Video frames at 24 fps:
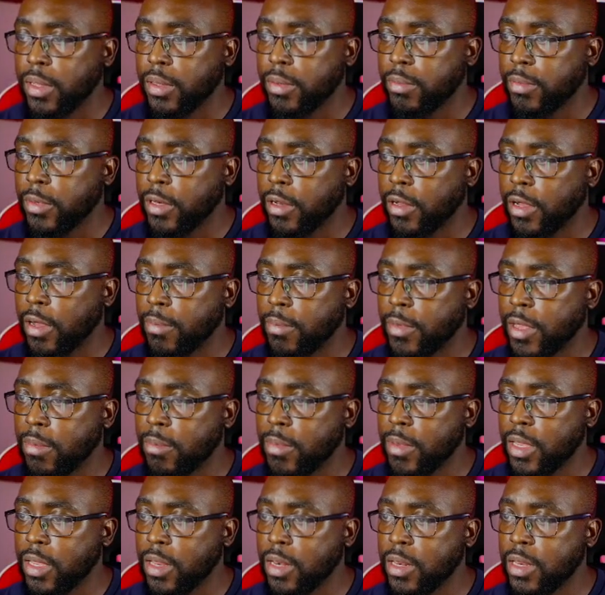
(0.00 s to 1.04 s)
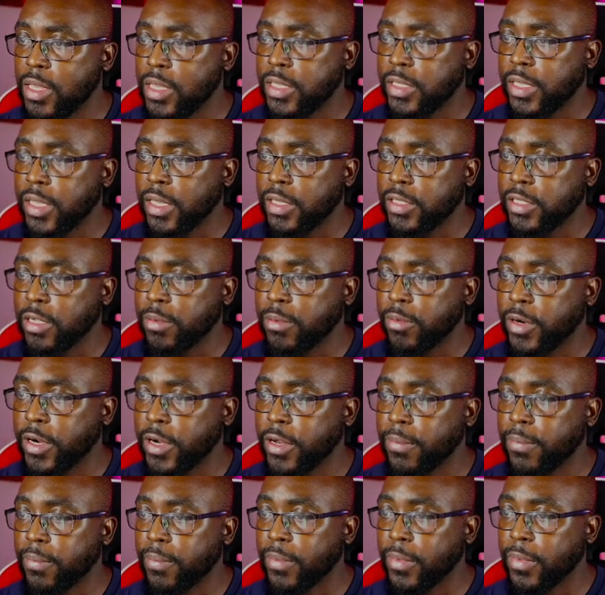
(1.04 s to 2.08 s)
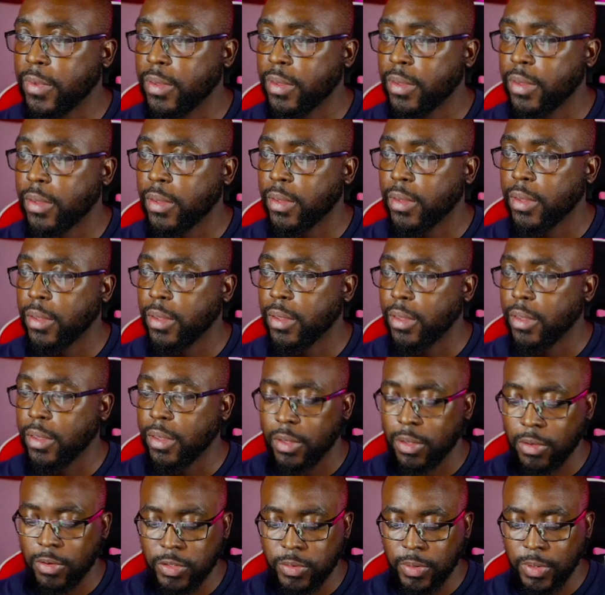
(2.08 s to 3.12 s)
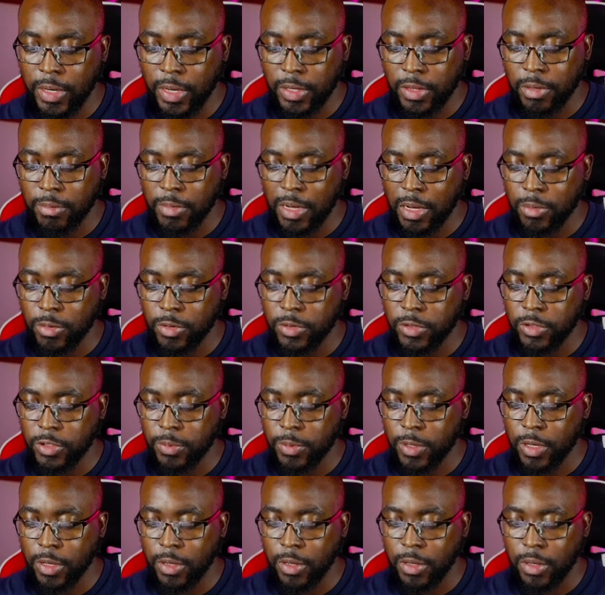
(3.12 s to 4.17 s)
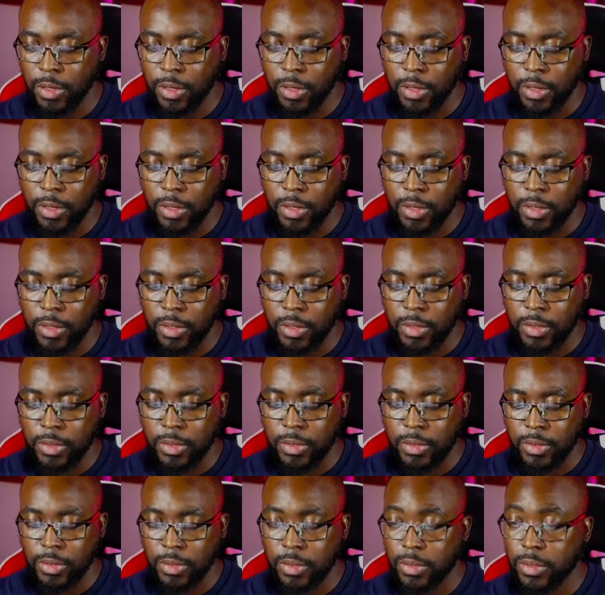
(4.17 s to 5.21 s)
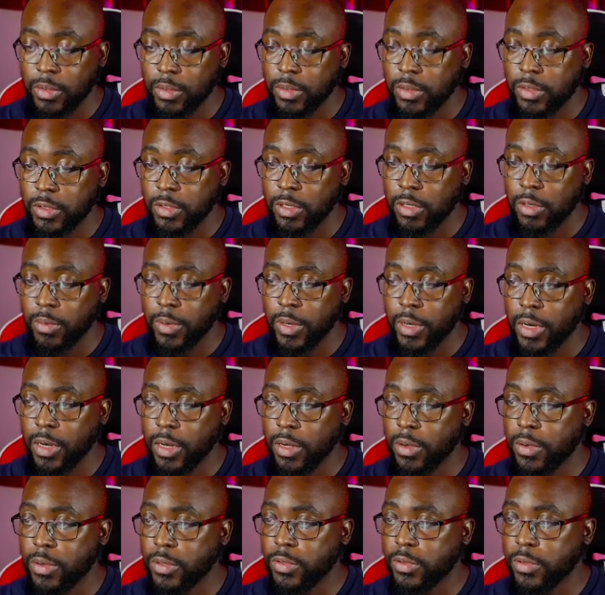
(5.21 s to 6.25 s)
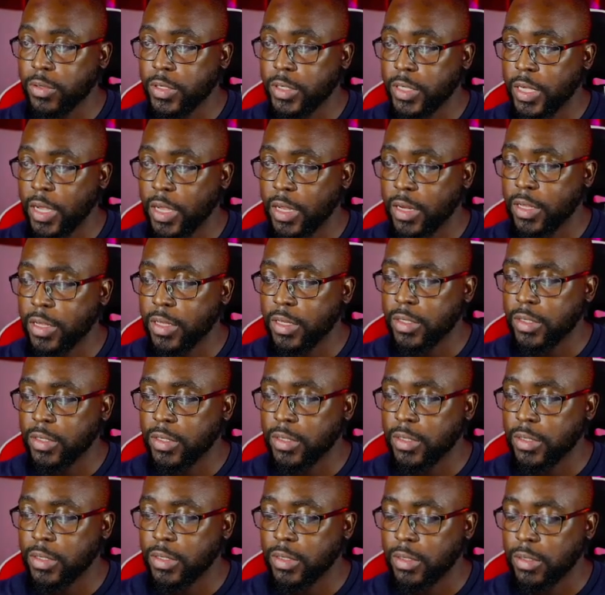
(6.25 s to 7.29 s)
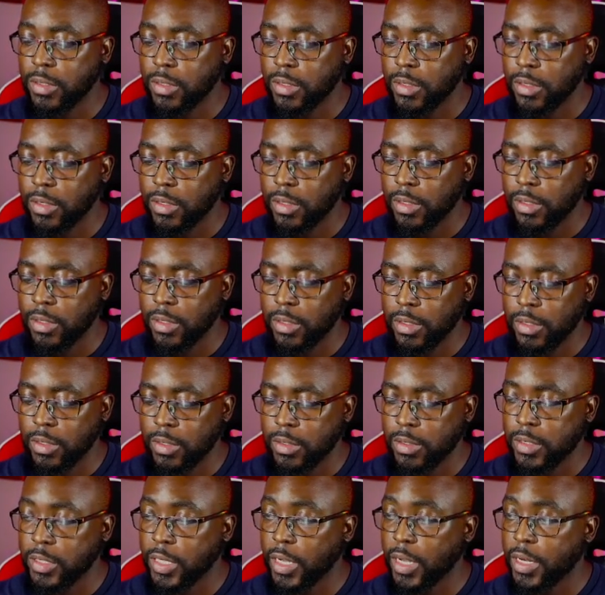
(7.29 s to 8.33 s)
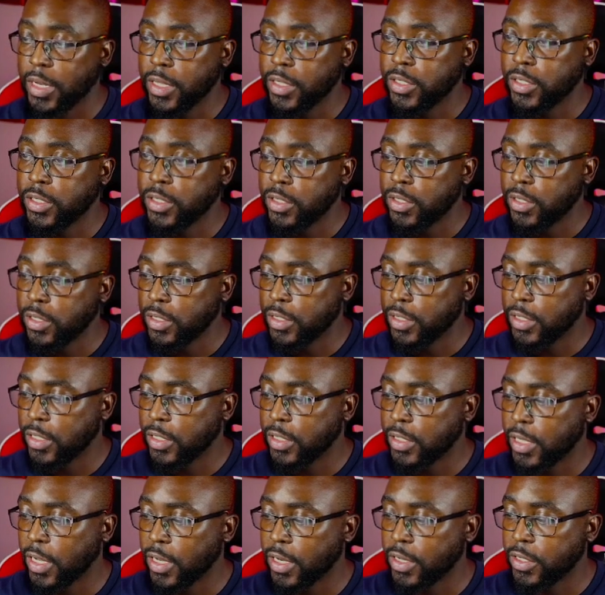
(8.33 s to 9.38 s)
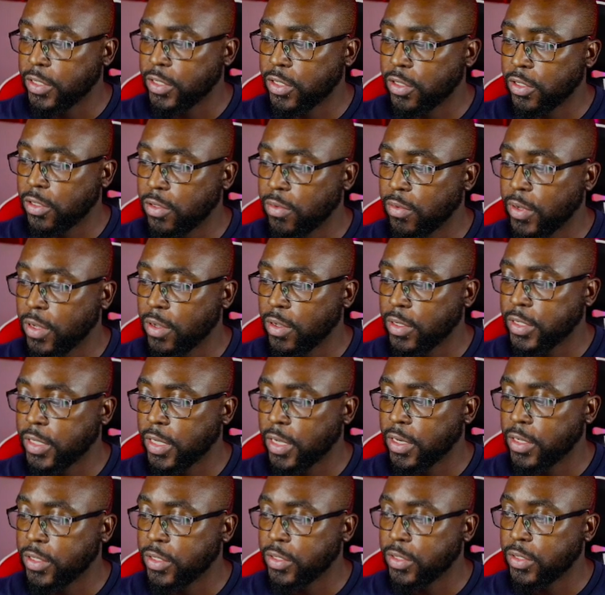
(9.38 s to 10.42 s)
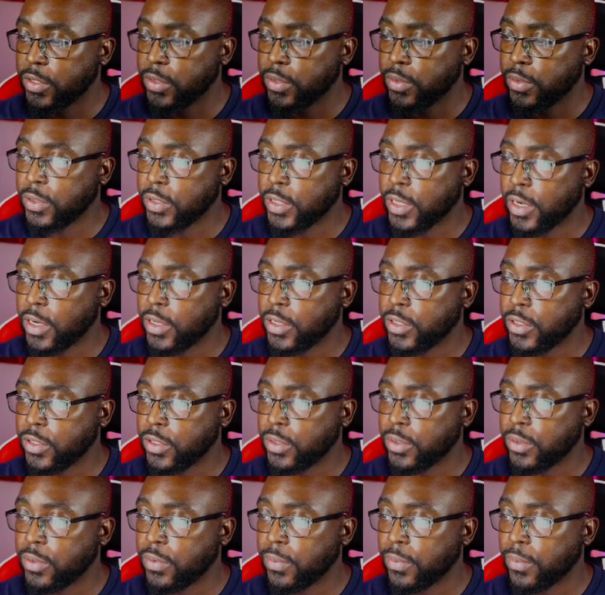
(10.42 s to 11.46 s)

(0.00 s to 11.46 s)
You know, I'm not making these things up, right? Because we like the Bible to speak. So we're going to go to Titus. Titus, is it Titus 3 or Titus 2? Titus 2.